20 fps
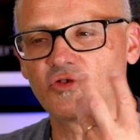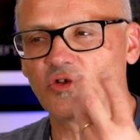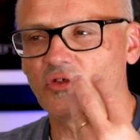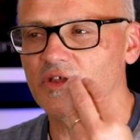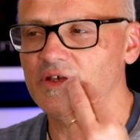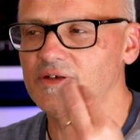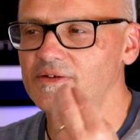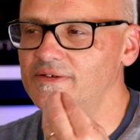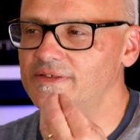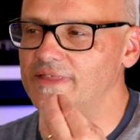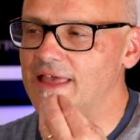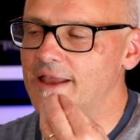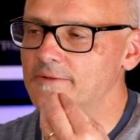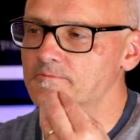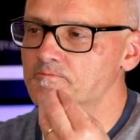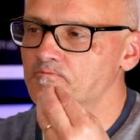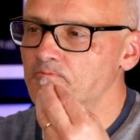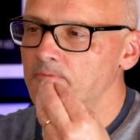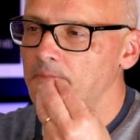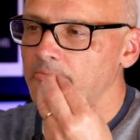So there's
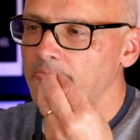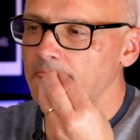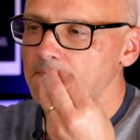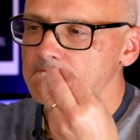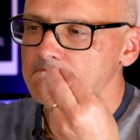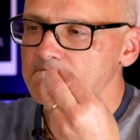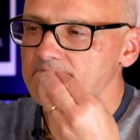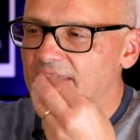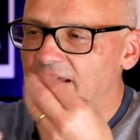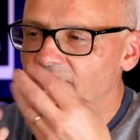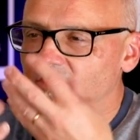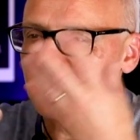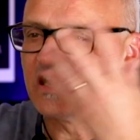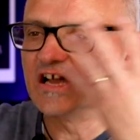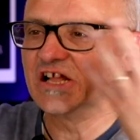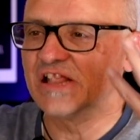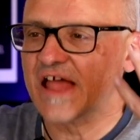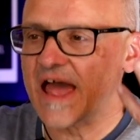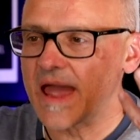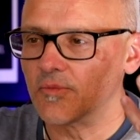that, the
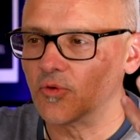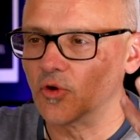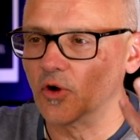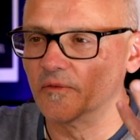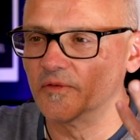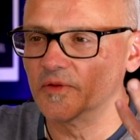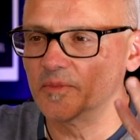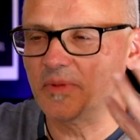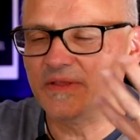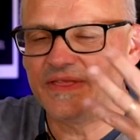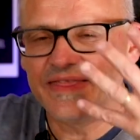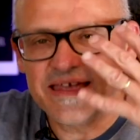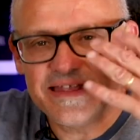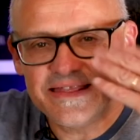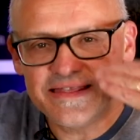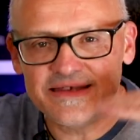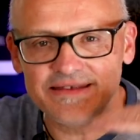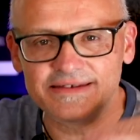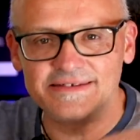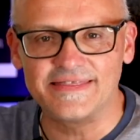glamour of it, but
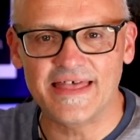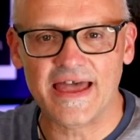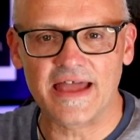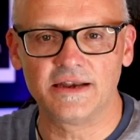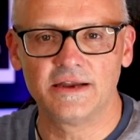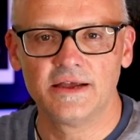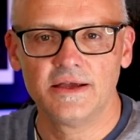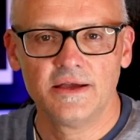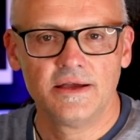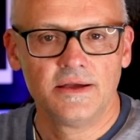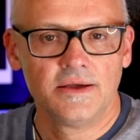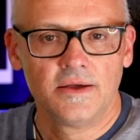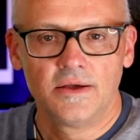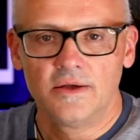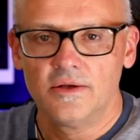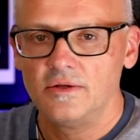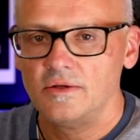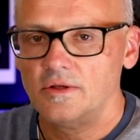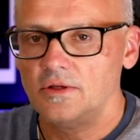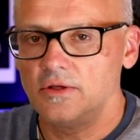then there's that,
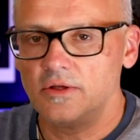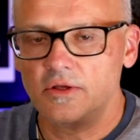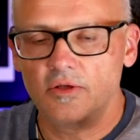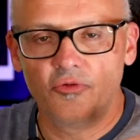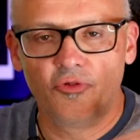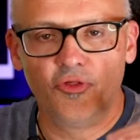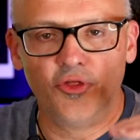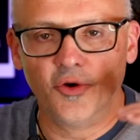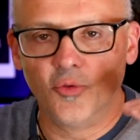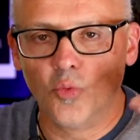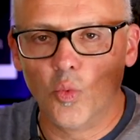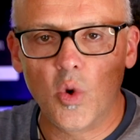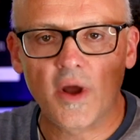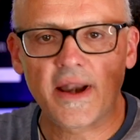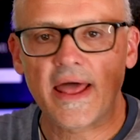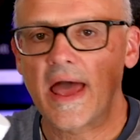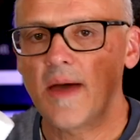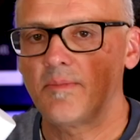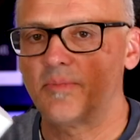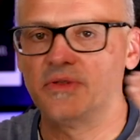the
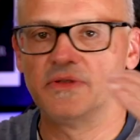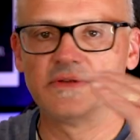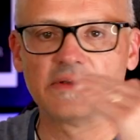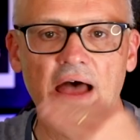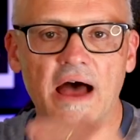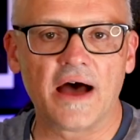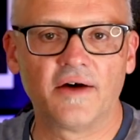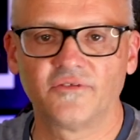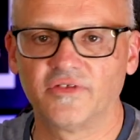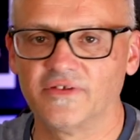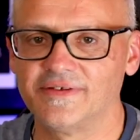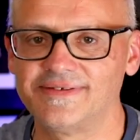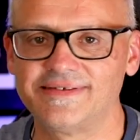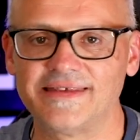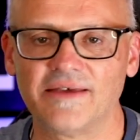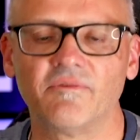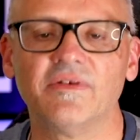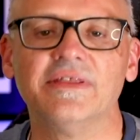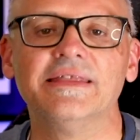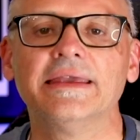what happens after
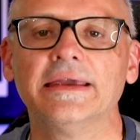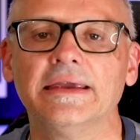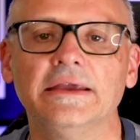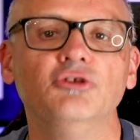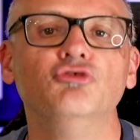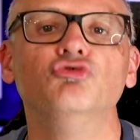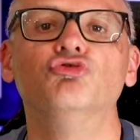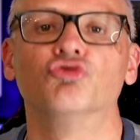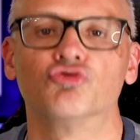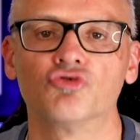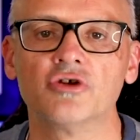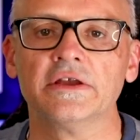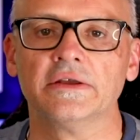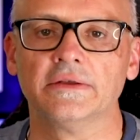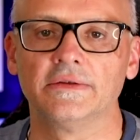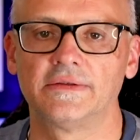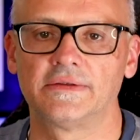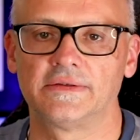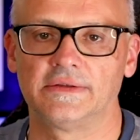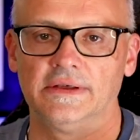17
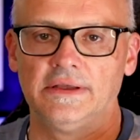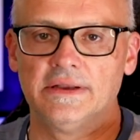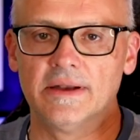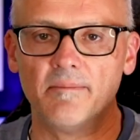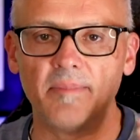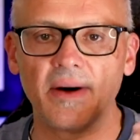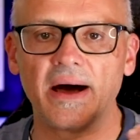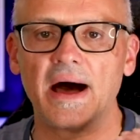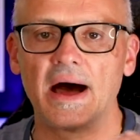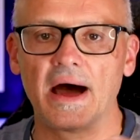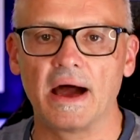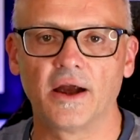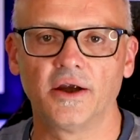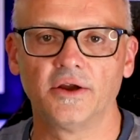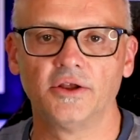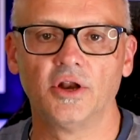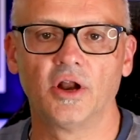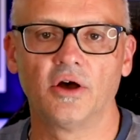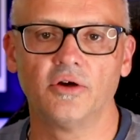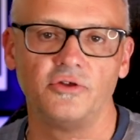drinks in a bar,
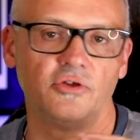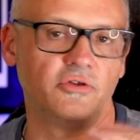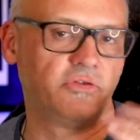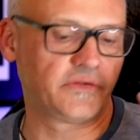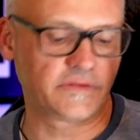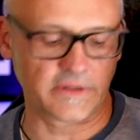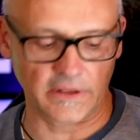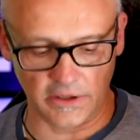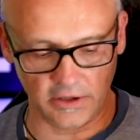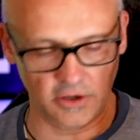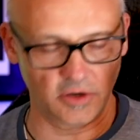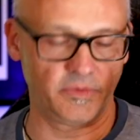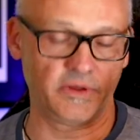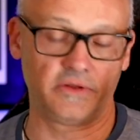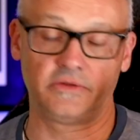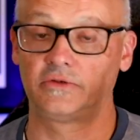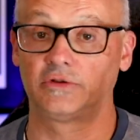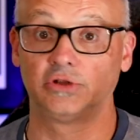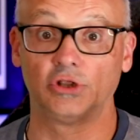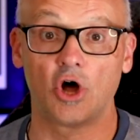you know, you're just a little
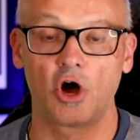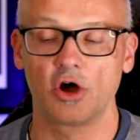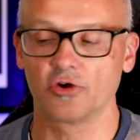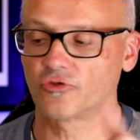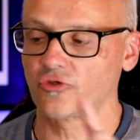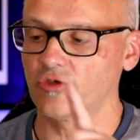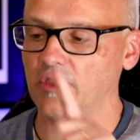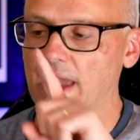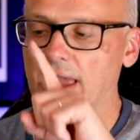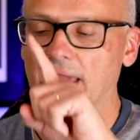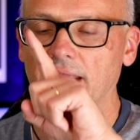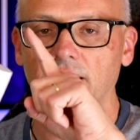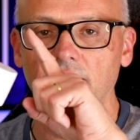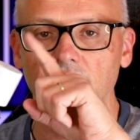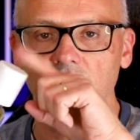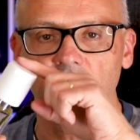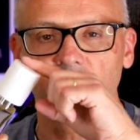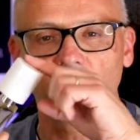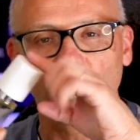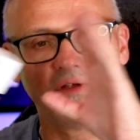bit sloshed.
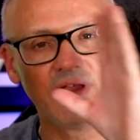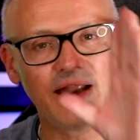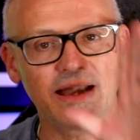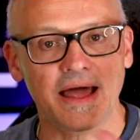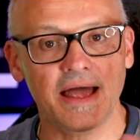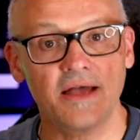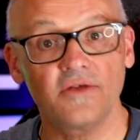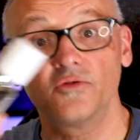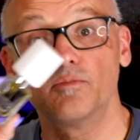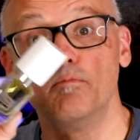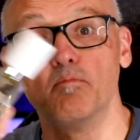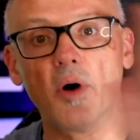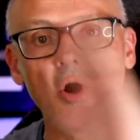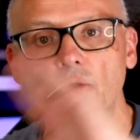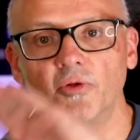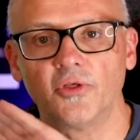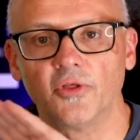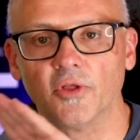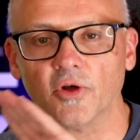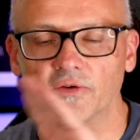And so it has
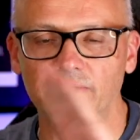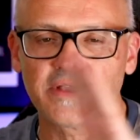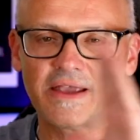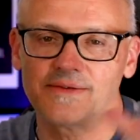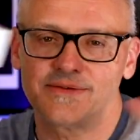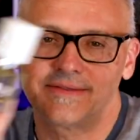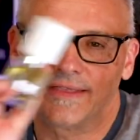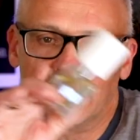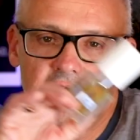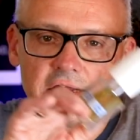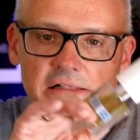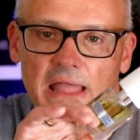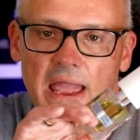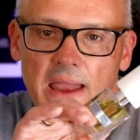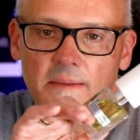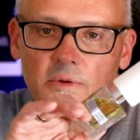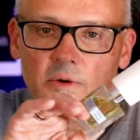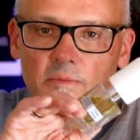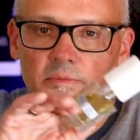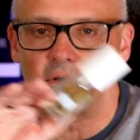both of those, it has the
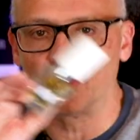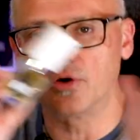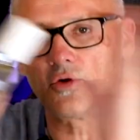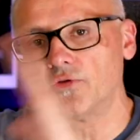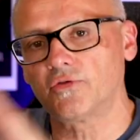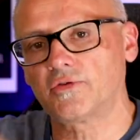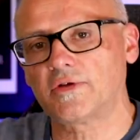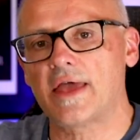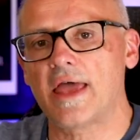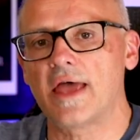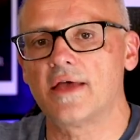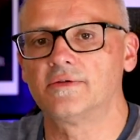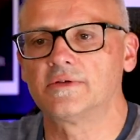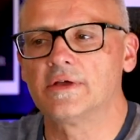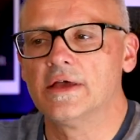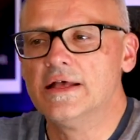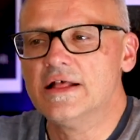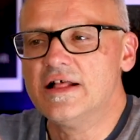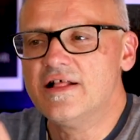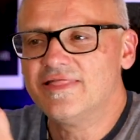glamour, but it also has
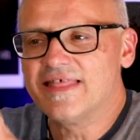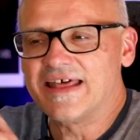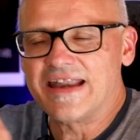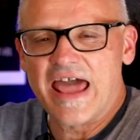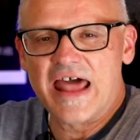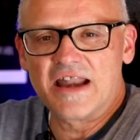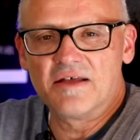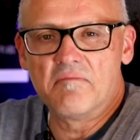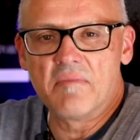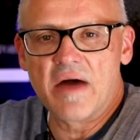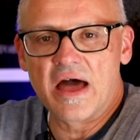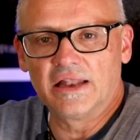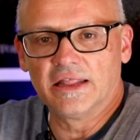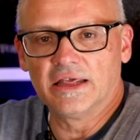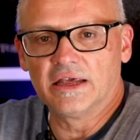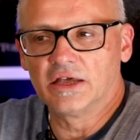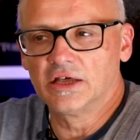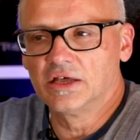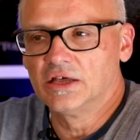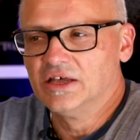that
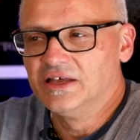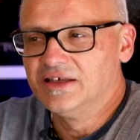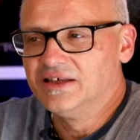animalic